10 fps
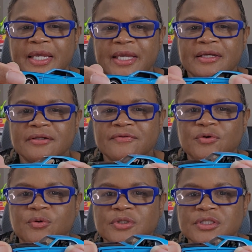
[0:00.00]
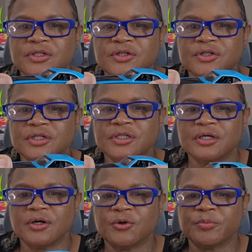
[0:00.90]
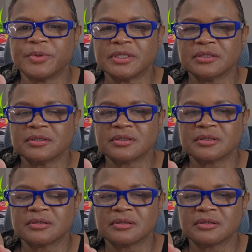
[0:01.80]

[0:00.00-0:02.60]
And of course, the hood opens.